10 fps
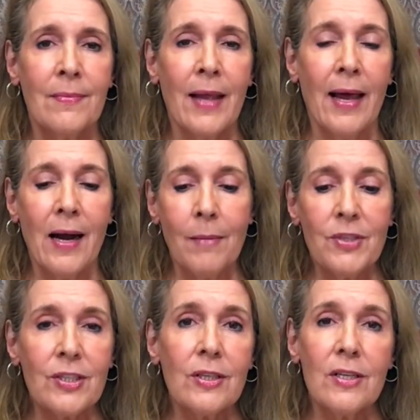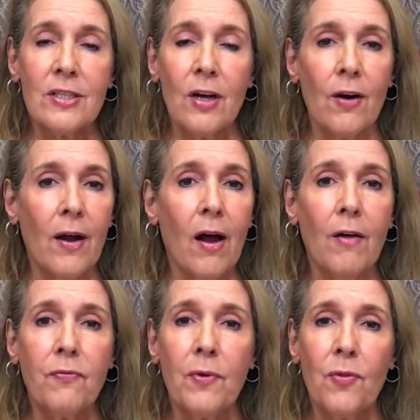And I'm just going to start
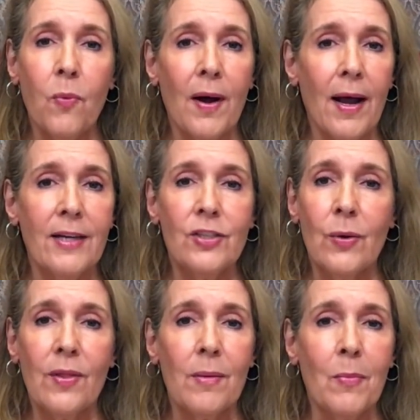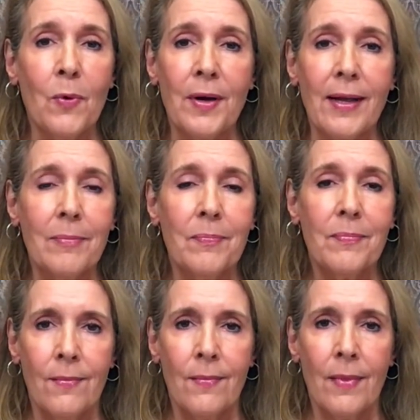off with what I do in the morning.
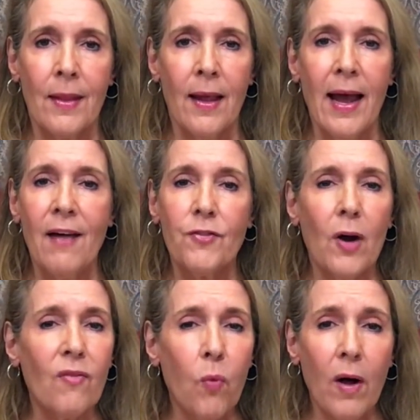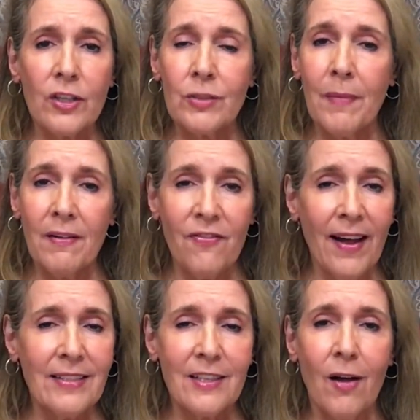After I've washed my
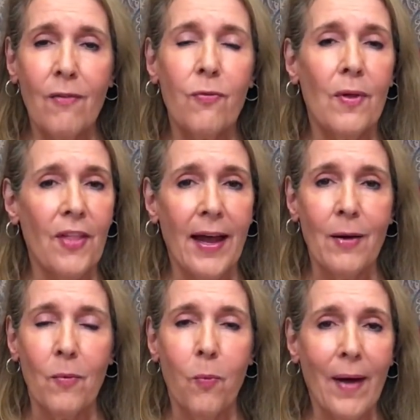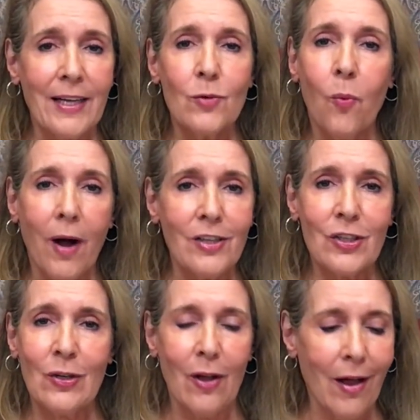face off with a wet
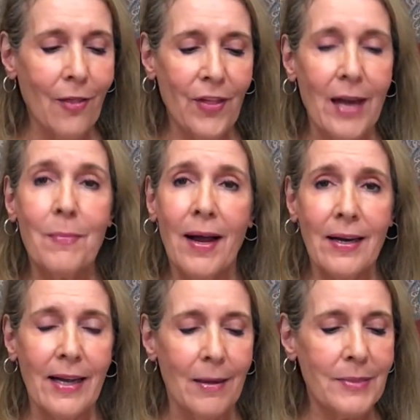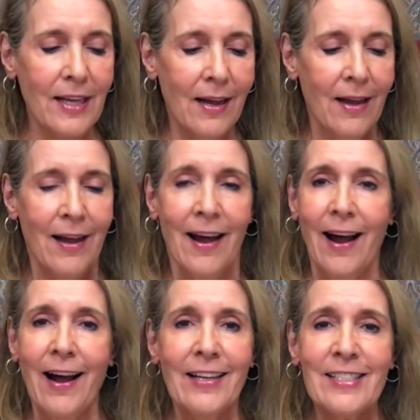washcloth and my lips,
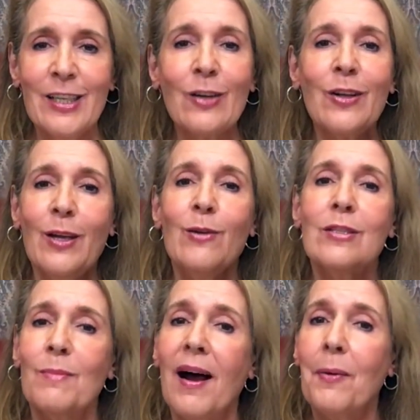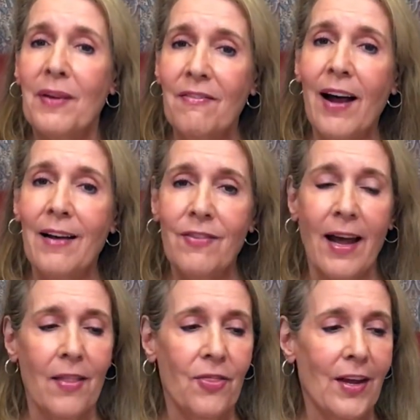I still use my Revive
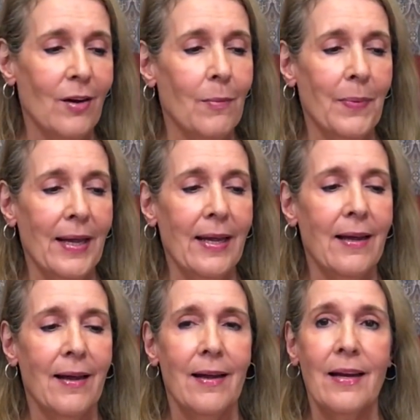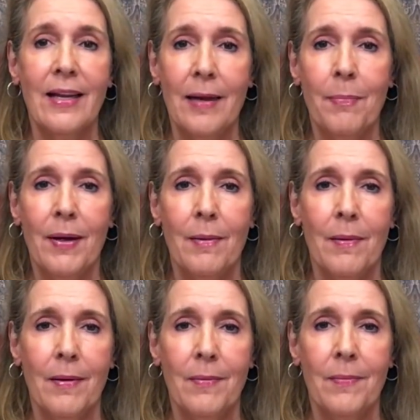Light Therapy lip
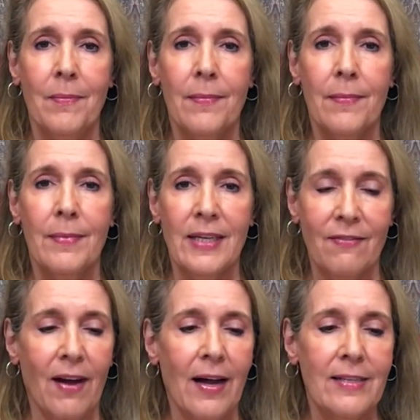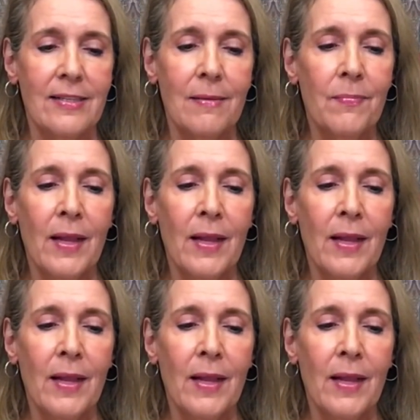device.